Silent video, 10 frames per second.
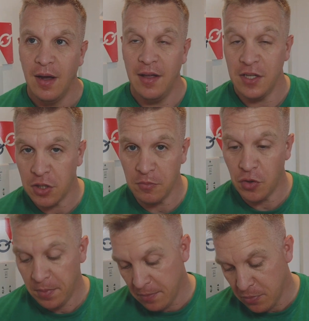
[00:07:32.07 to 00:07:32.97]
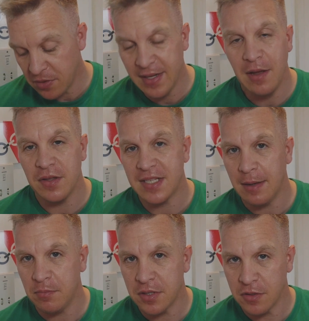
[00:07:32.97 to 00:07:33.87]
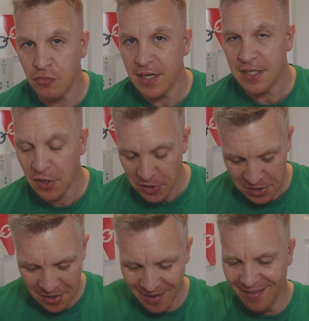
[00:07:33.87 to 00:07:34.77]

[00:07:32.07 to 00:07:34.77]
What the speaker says: And it stopped dripping, but now the tap's really tight.